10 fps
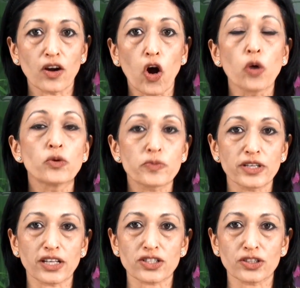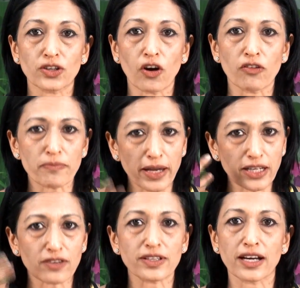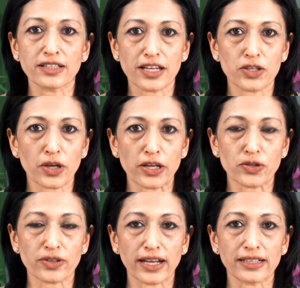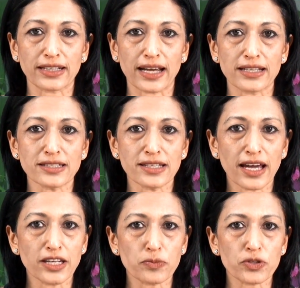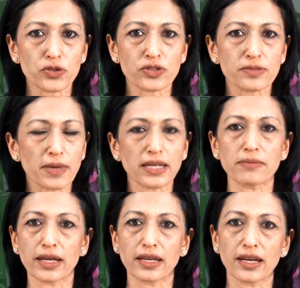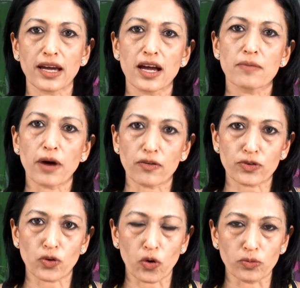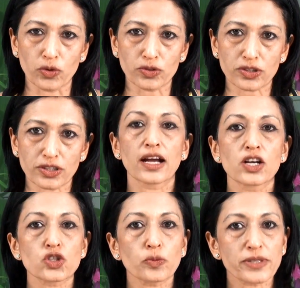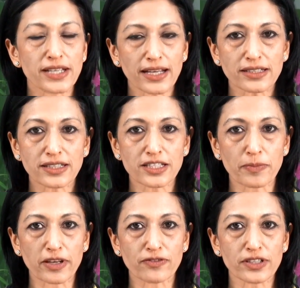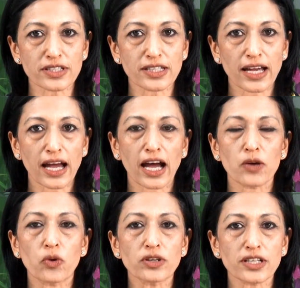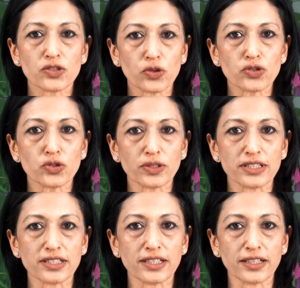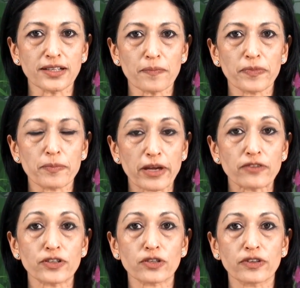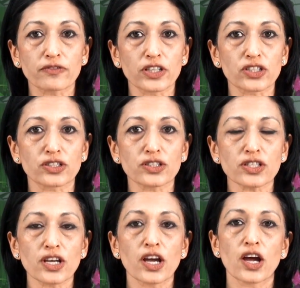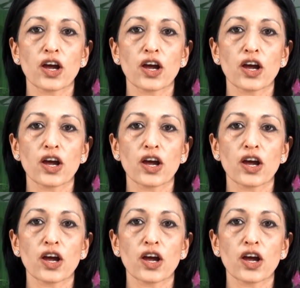hormone production of many of the other endocrinal glands, and it produces many powerful hormones. So besides these benefits, I want us also to consider the benefit of inversions